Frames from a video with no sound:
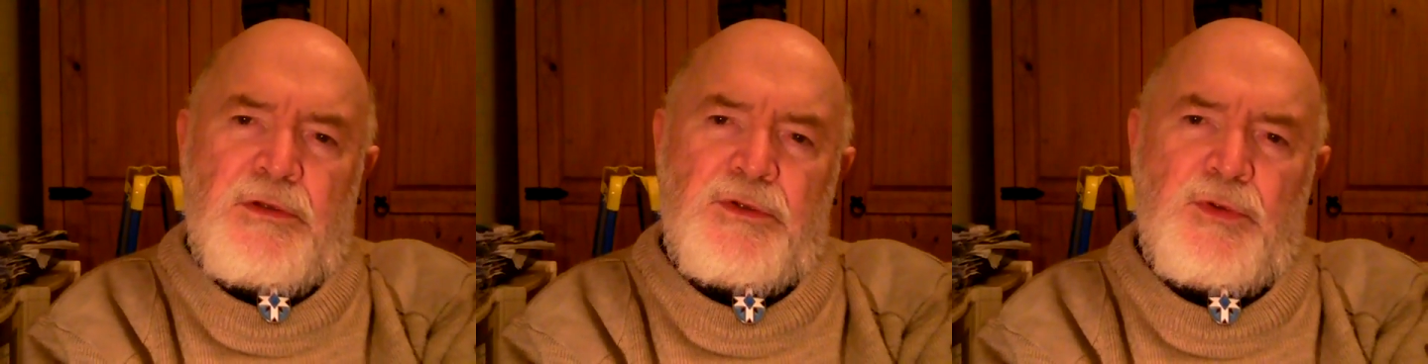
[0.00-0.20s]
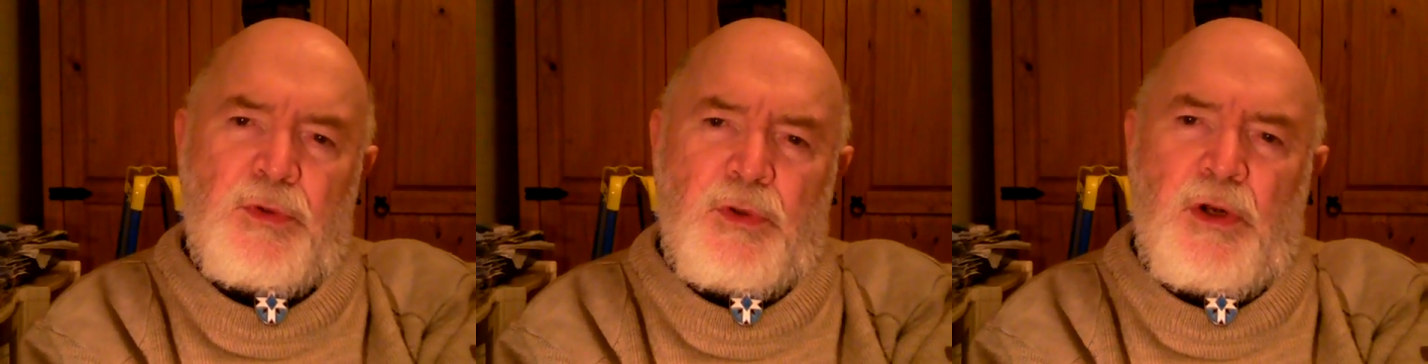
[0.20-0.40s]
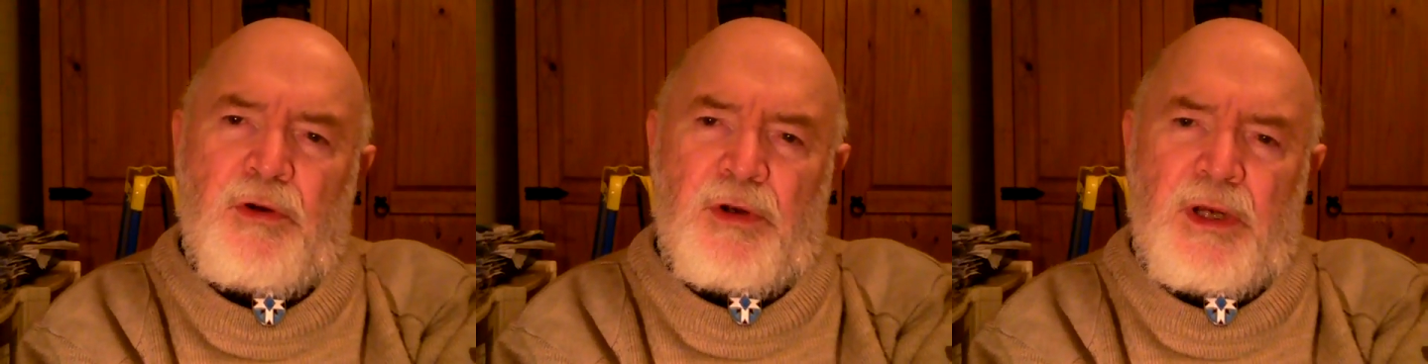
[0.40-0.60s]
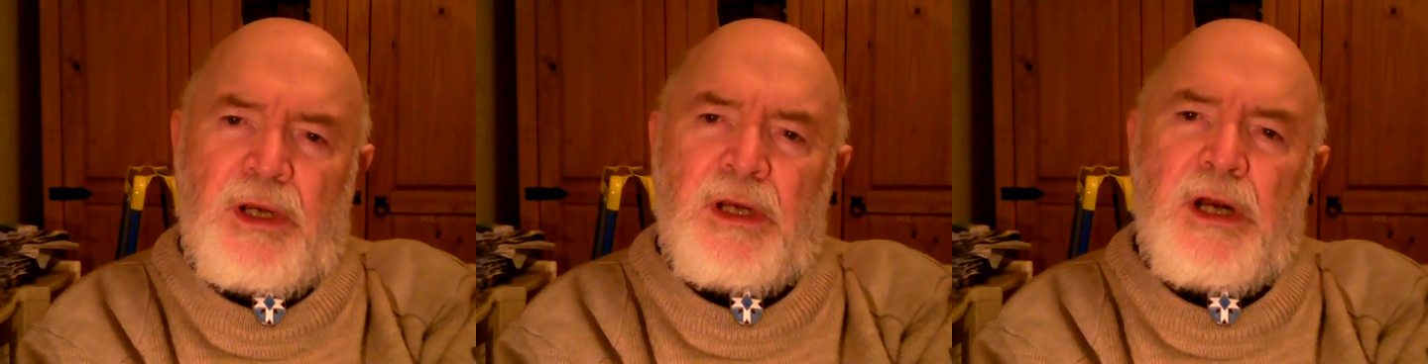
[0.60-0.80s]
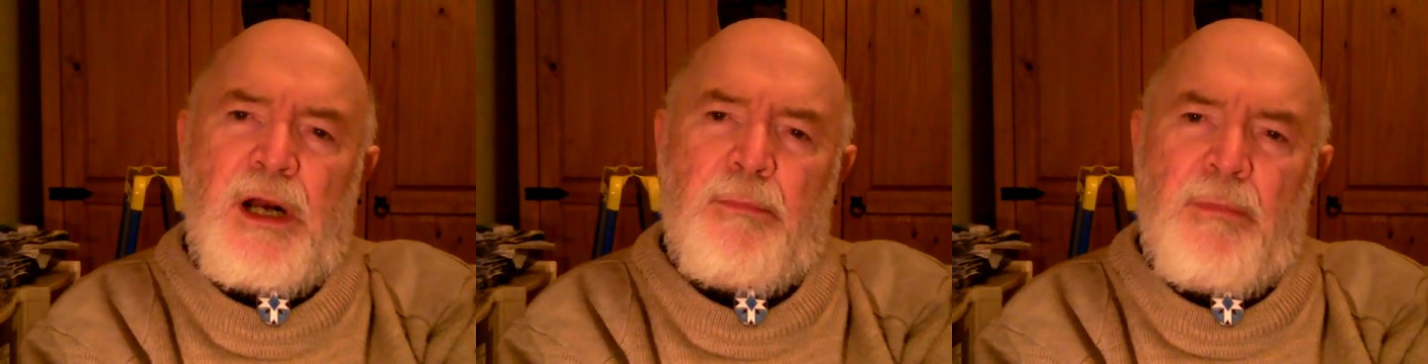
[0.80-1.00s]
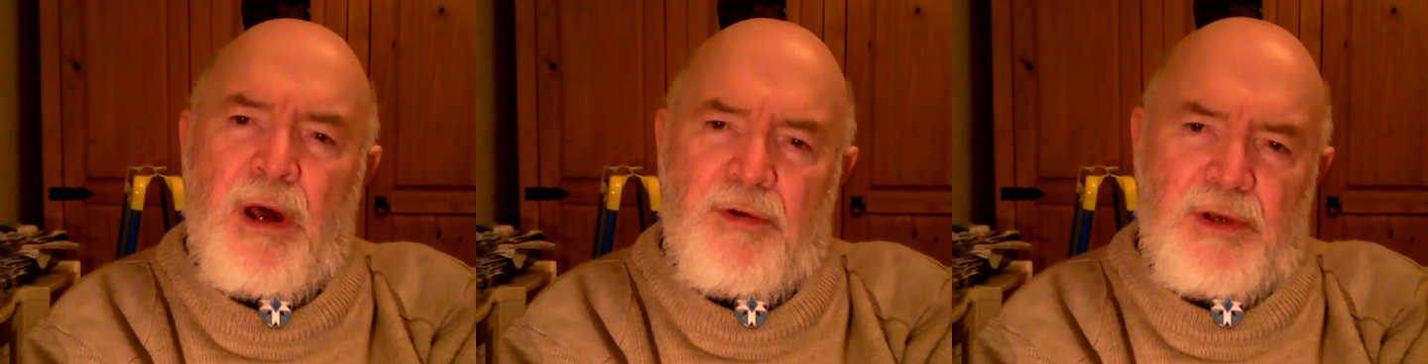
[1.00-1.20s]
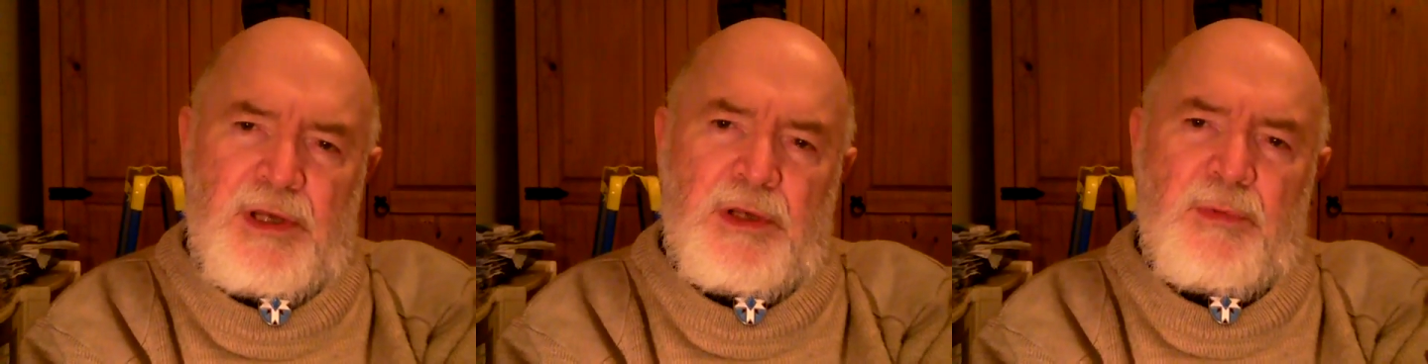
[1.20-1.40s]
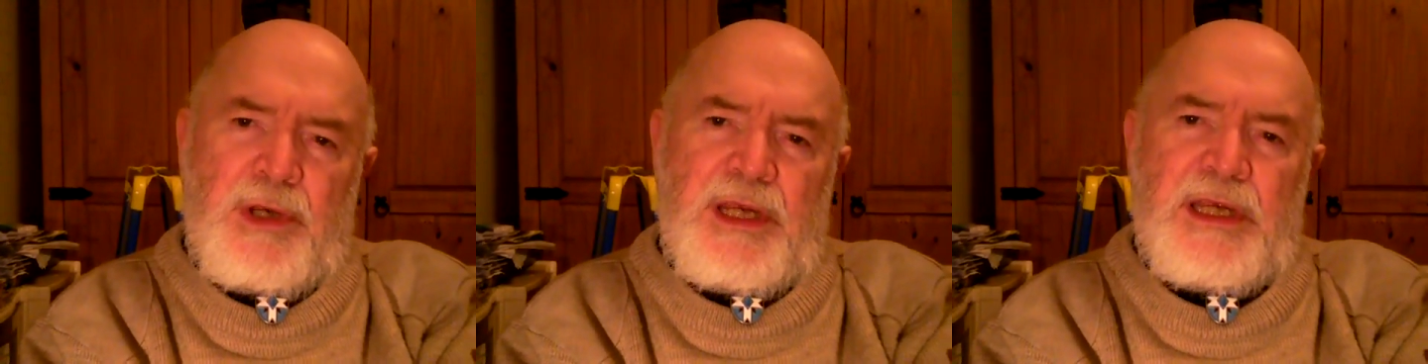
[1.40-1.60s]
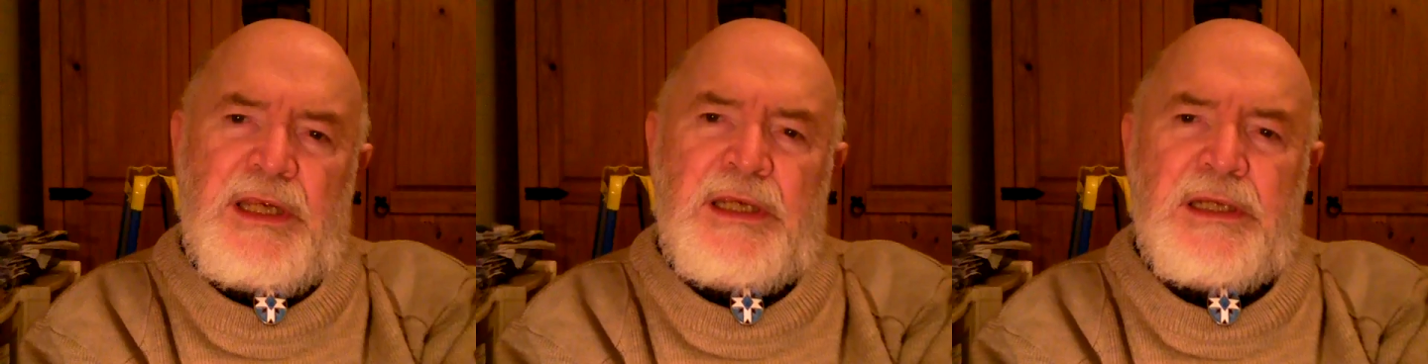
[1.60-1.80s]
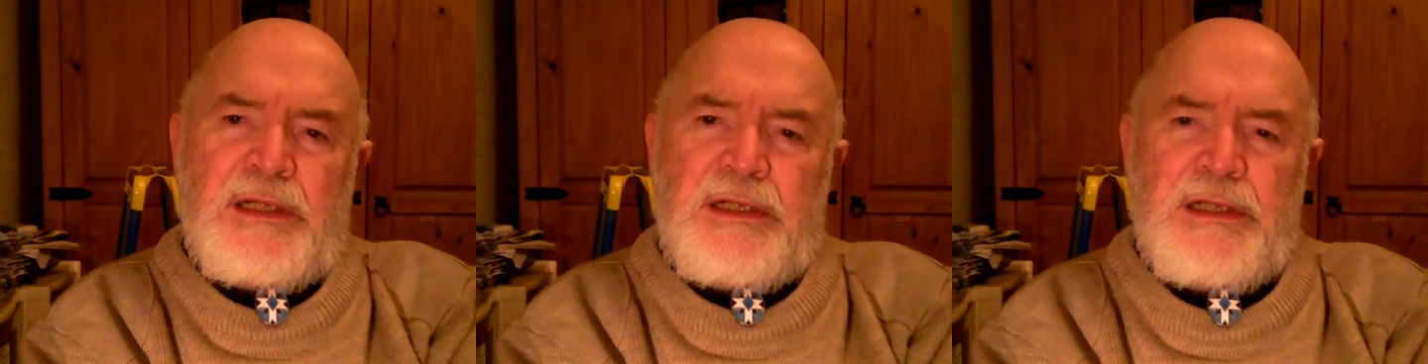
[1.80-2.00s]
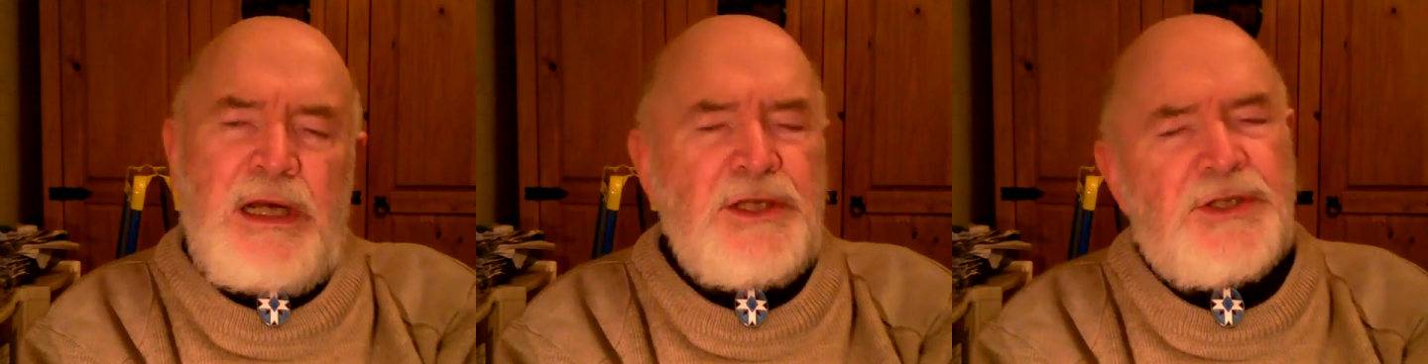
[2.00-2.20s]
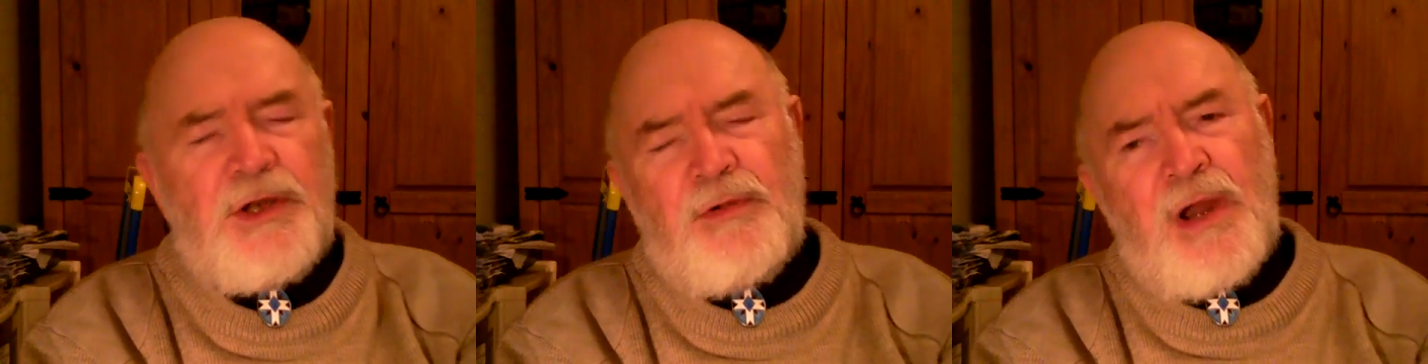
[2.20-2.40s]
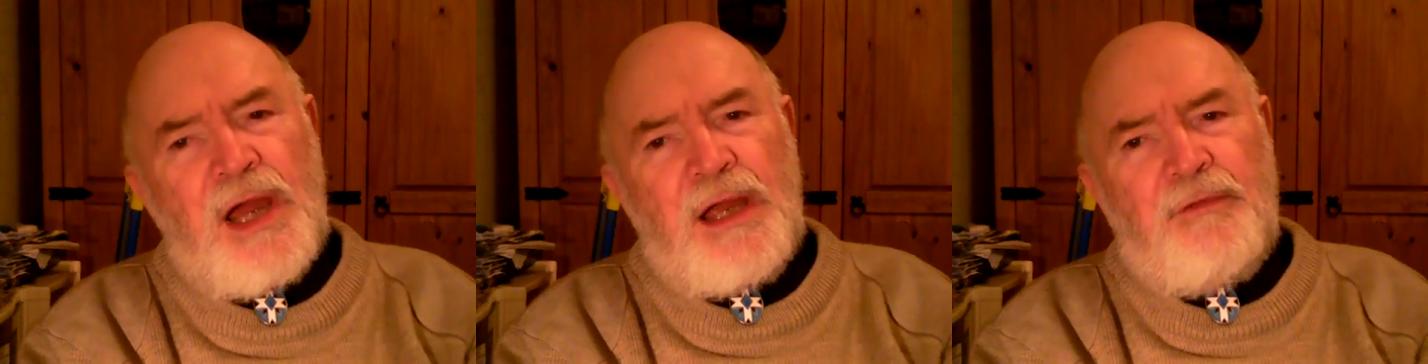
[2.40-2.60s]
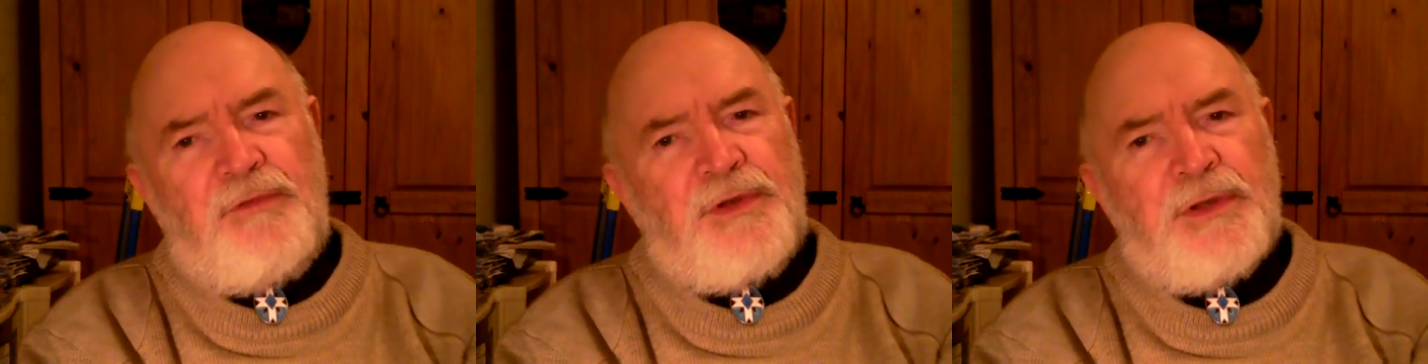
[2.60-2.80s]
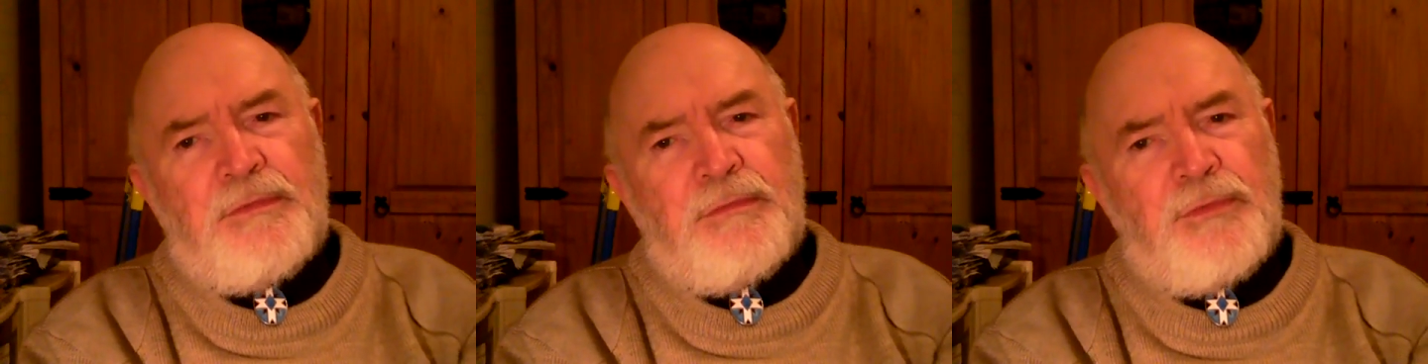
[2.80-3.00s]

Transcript: to Gura Homorului has arrived.